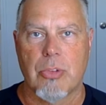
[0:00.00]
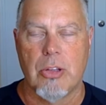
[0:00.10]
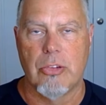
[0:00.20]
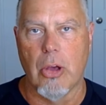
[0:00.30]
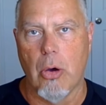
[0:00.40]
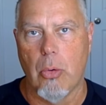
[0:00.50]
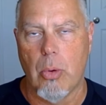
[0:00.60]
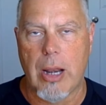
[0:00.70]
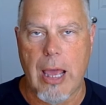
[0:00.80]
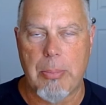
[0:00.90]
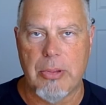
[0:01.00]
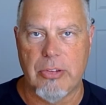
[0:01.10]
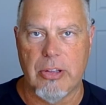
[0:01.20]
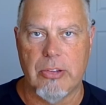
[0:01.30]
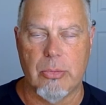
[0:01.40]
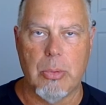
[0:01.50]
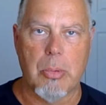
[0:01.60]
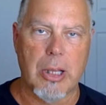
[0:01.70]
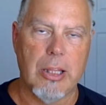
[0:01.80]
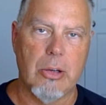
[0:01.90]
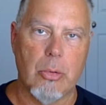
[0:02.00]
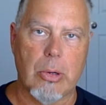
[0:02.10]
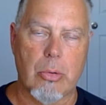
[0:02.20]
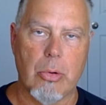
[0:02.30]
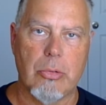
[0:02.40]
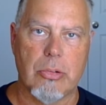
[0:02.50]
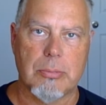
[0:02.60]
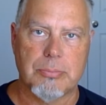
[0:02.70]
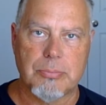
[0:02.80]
So what happens is we bring in new recruits